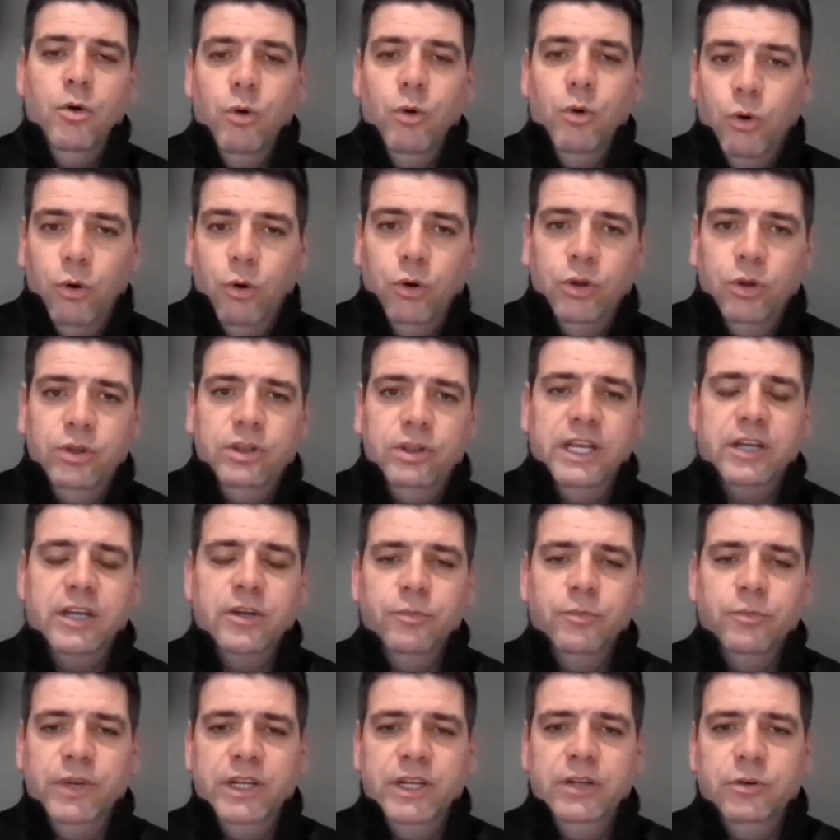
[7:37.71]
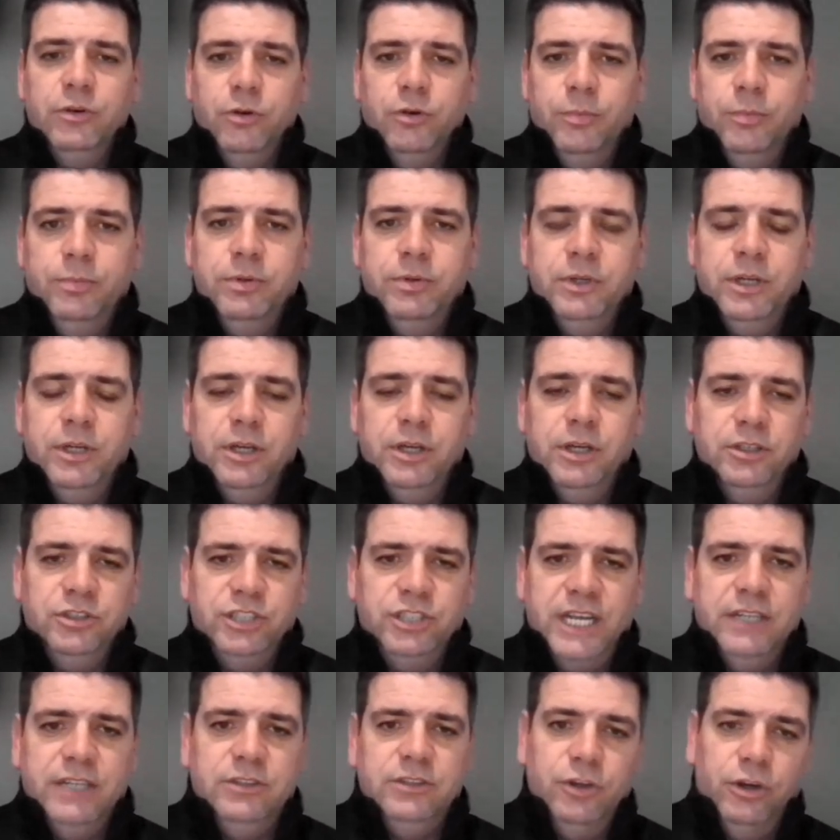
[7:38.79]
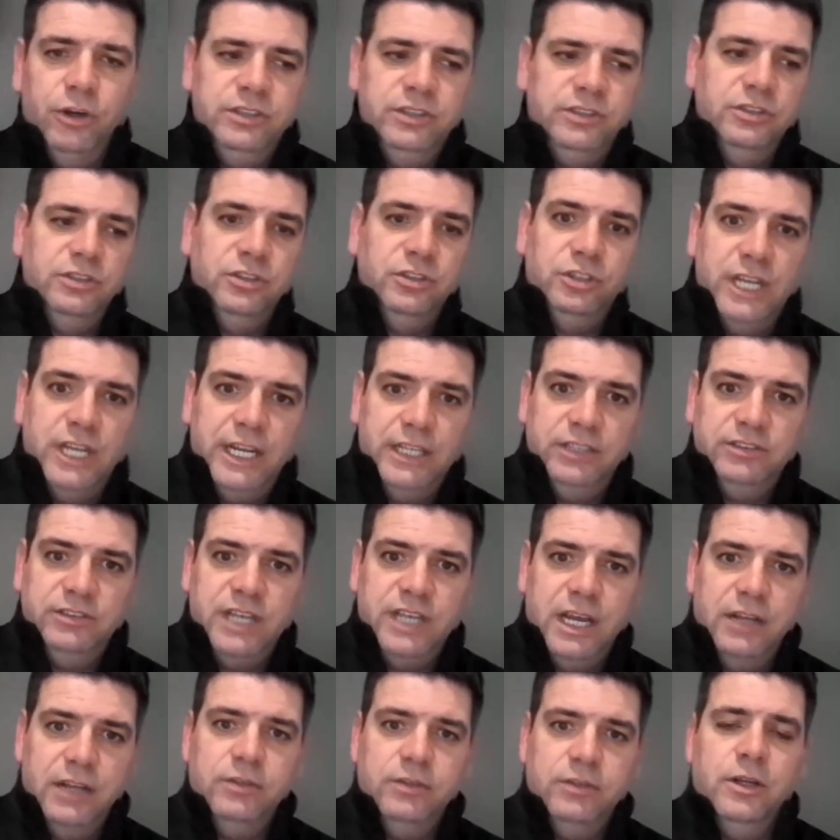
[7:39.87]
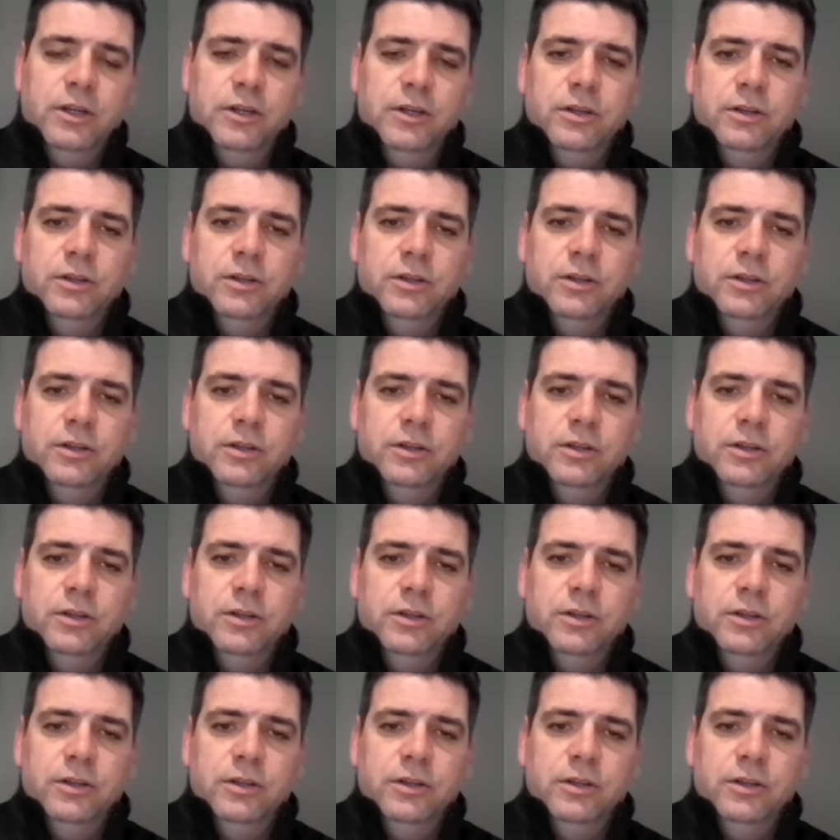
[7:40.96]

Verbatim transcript: or they can ring up Jane Dyson. Jane is our